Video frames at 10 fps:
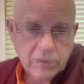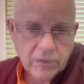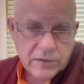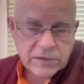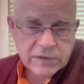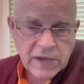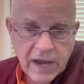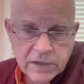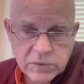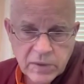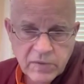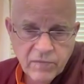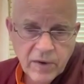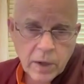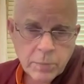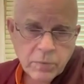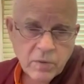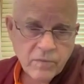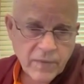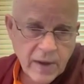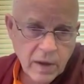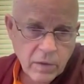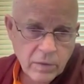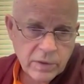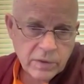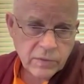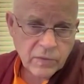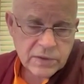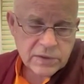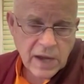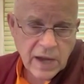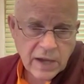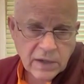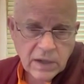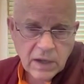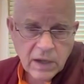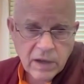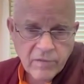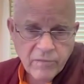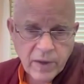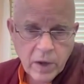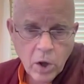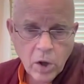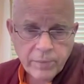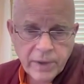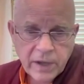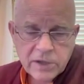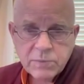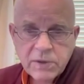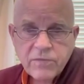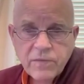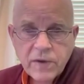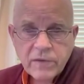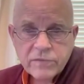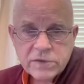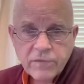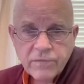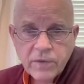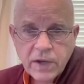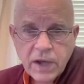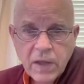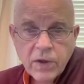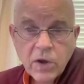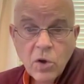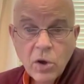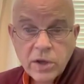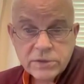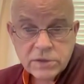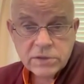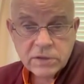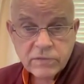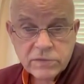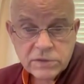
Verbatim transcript: This is actually very profound this idea of may all beings be free of suffering and the causes of